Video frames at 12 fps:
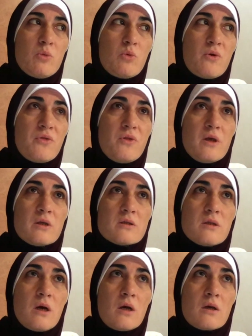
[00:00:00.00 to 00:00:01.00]
with things
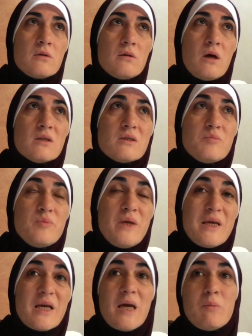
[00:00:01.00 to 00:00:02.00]
like not
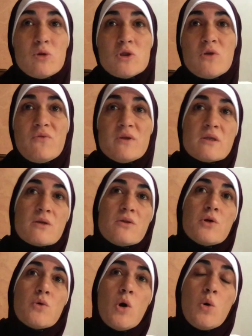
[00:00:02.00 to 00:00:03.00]
being able to visit
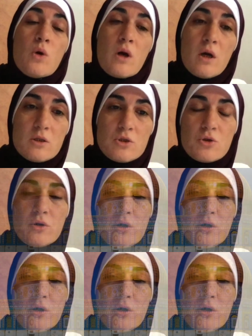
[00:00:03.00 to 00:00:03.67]
their own country.